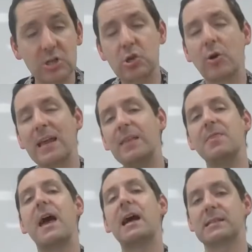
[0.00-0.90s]
So in
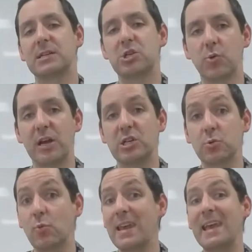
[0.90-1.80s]
that
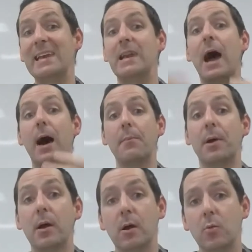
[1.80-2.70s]
situation, we end up
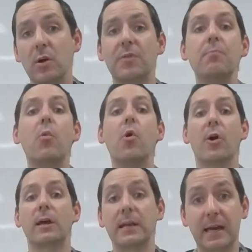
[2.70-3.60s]
with
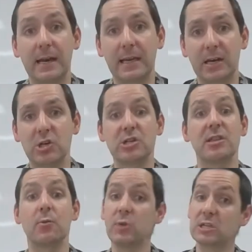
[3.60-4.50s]
more kinetic energy
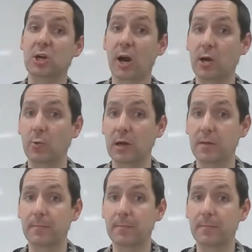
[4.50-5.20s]
than we started with.